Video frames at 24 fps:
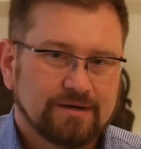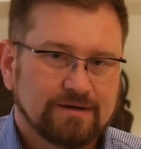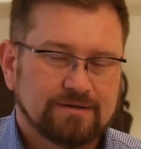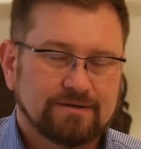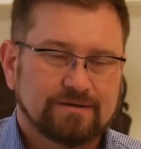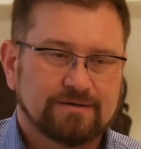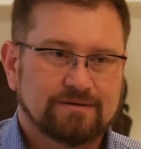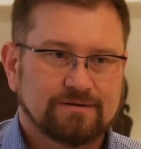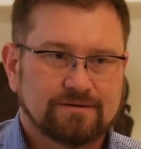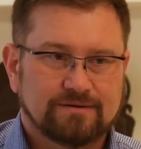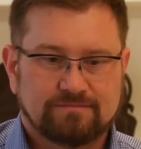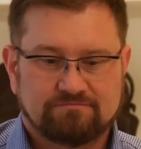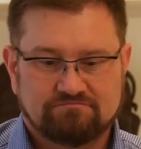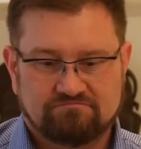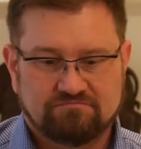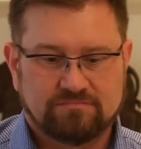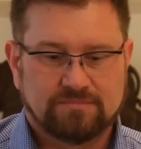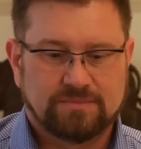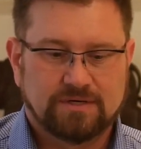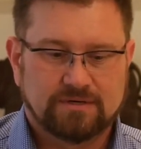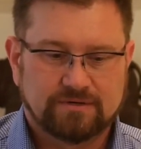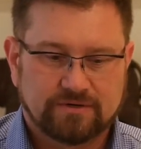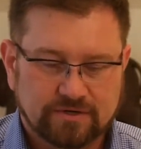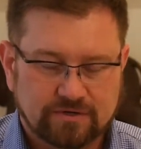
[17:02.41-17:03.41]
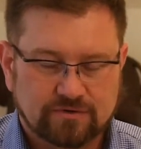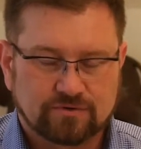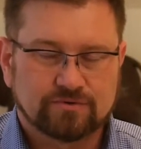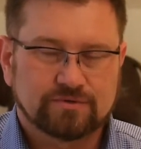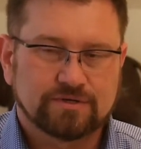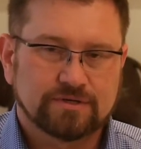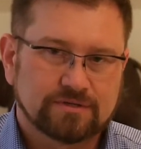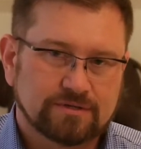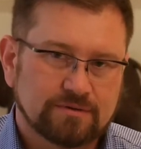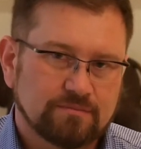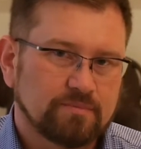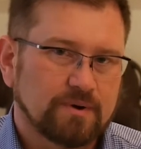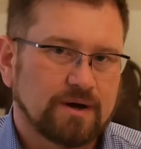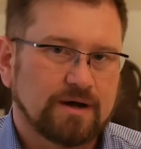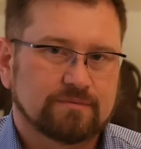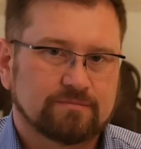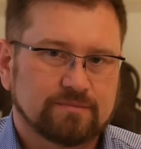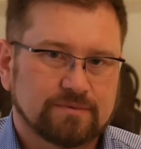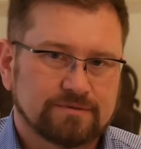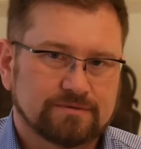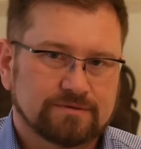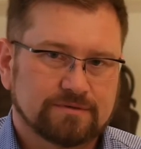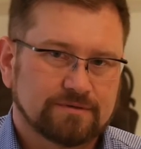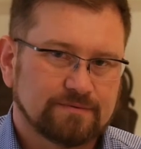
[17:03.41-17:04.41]
recruiting
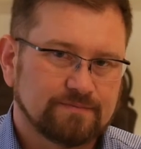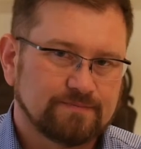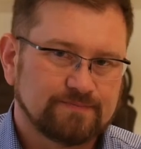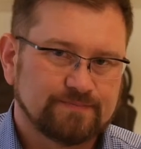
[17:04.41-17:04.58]
departments.